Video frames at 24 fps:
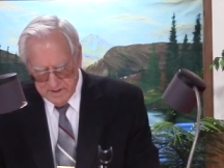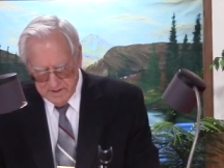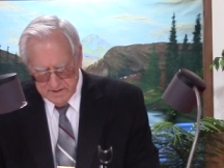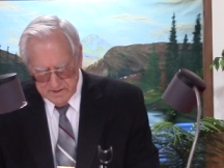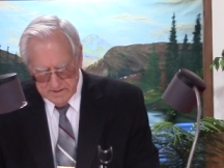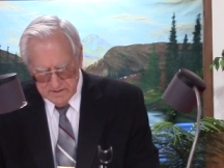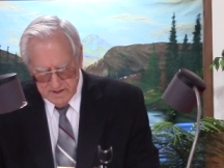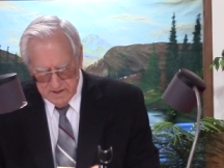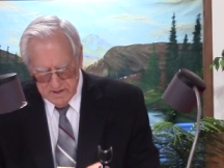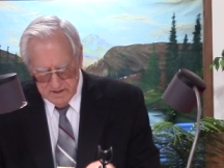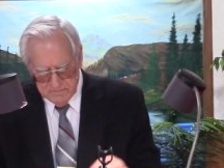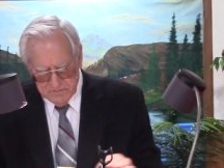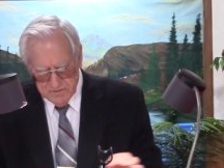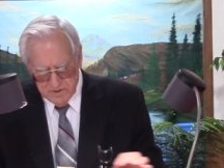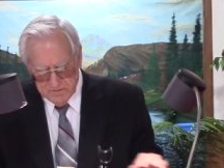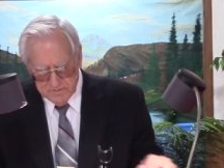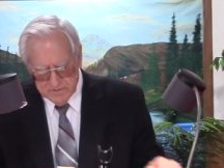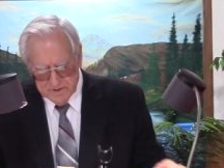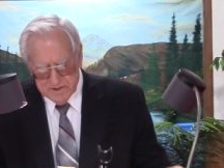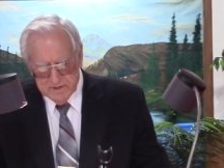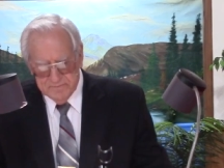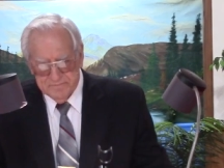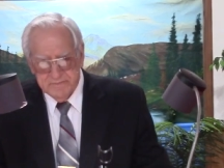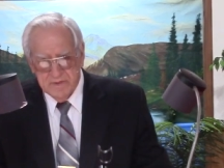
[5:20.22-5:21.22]
in, in a
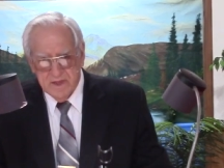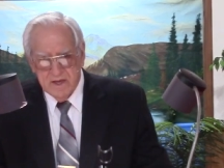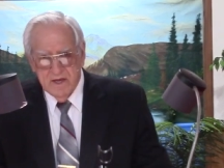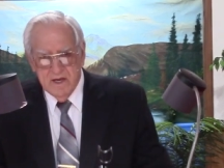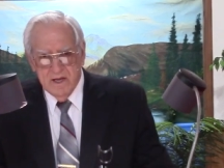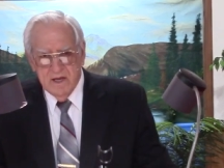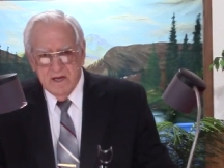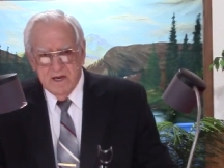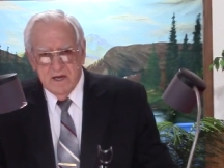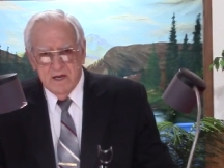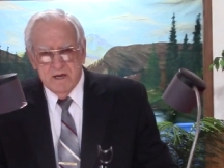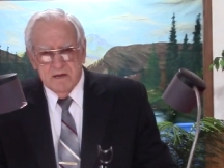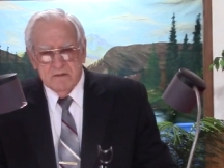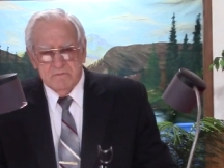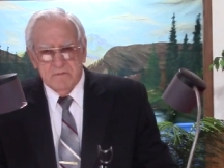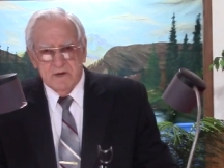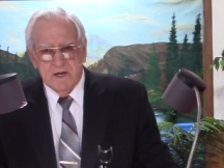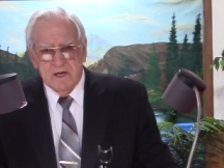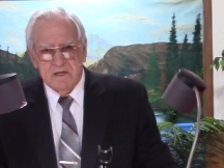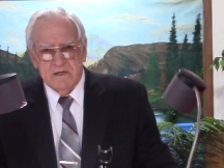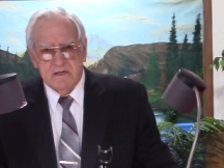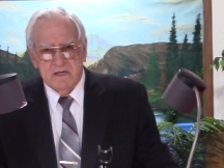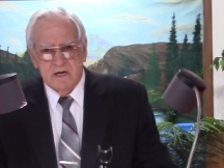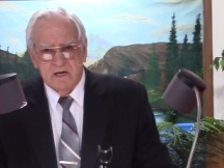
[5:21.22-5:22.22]
moment.
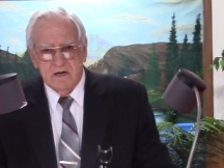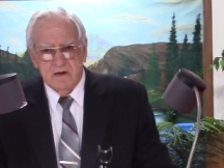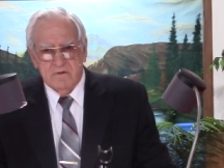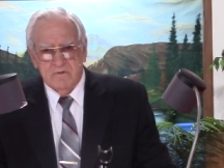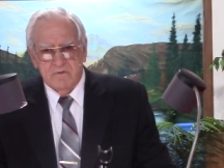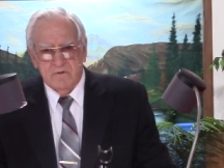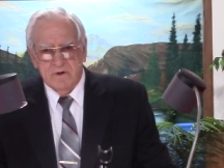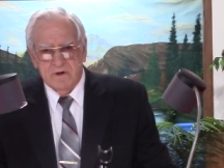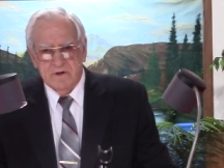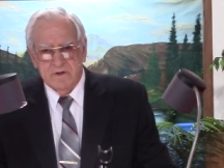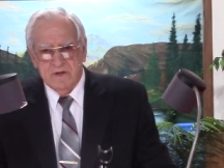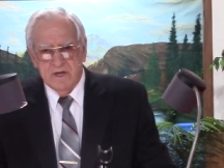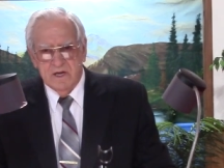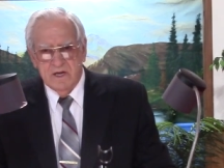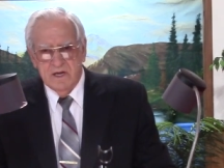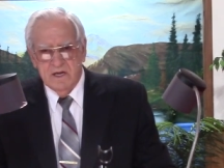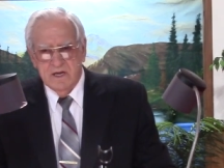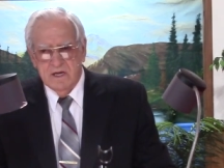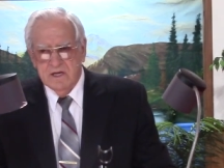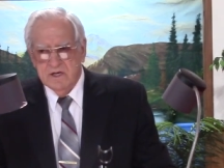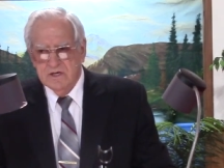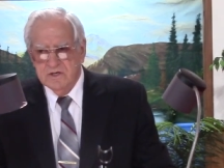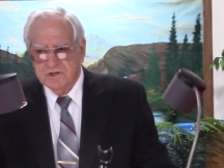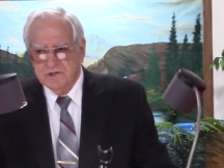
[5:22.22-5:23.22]
But uh, where
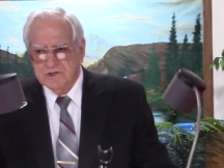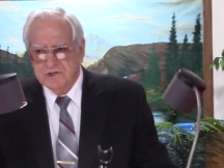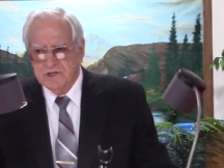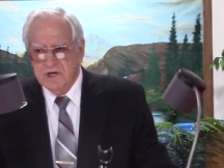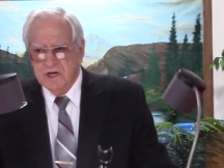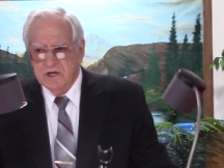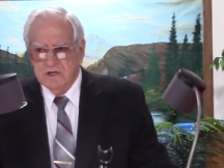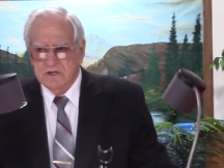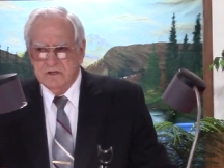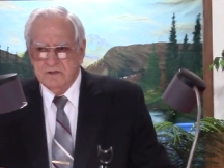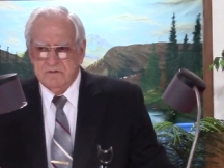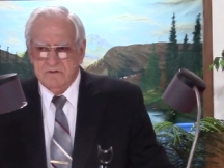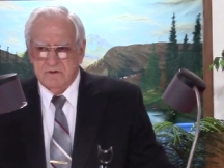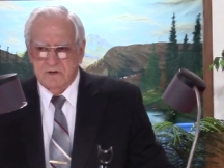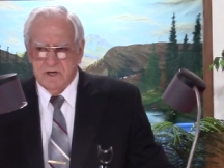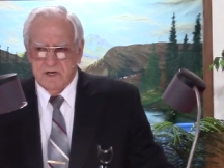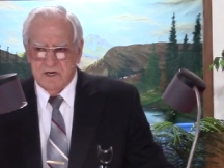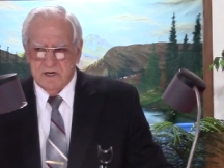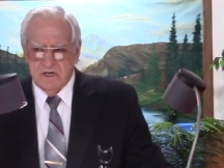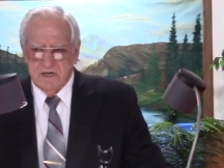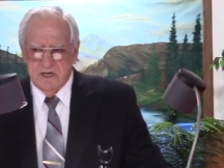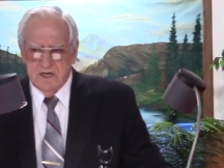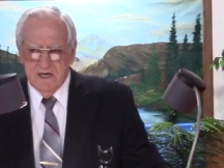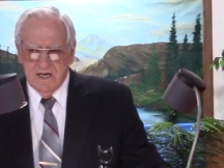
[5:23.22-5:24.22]
the
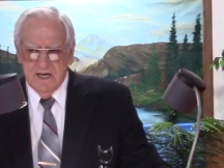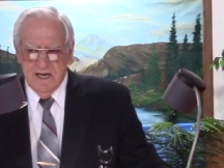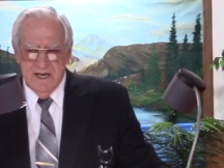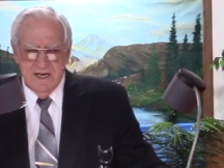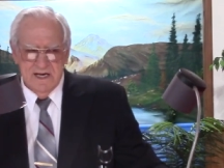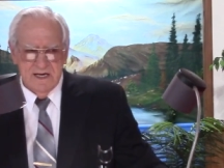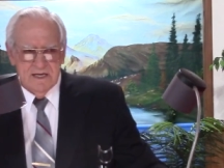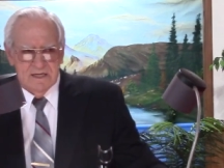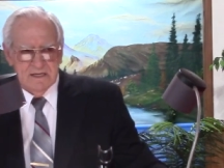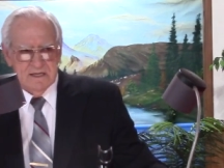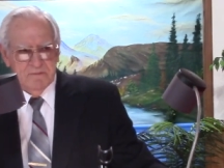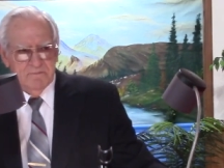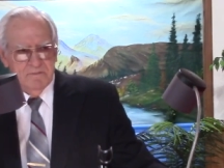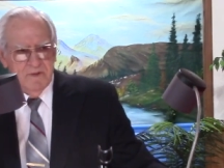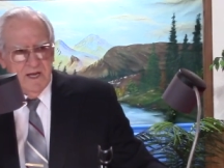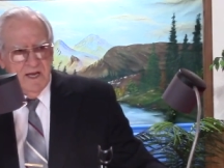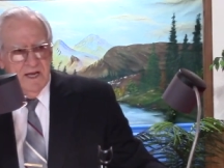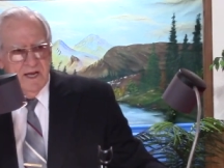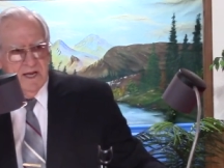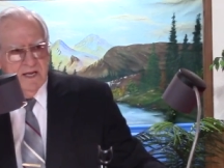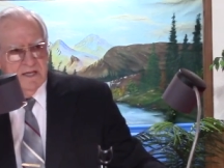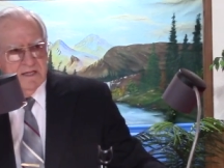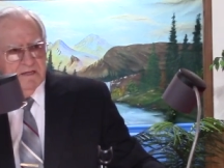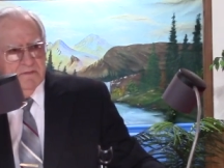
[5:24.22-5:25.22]
children needed to
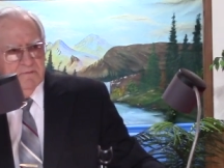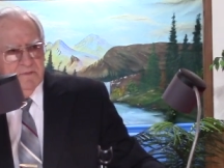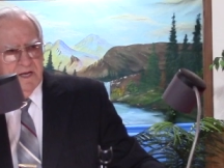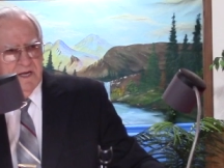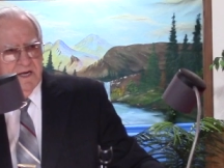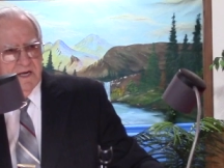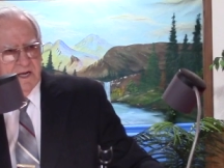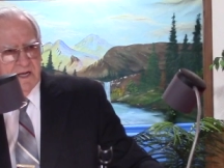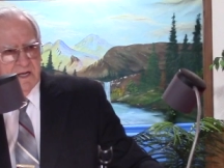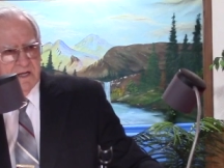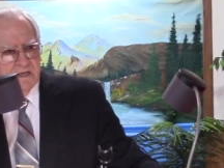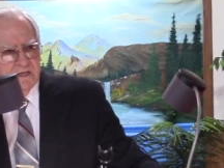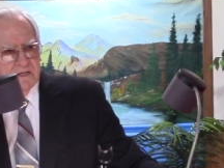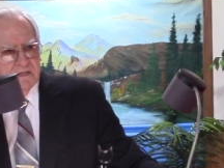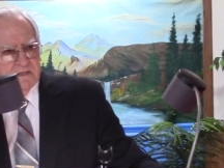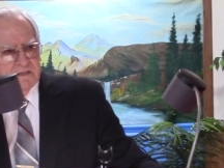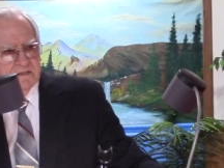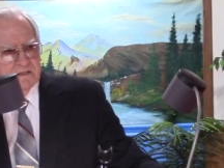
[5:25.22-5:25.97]
be in the meeting.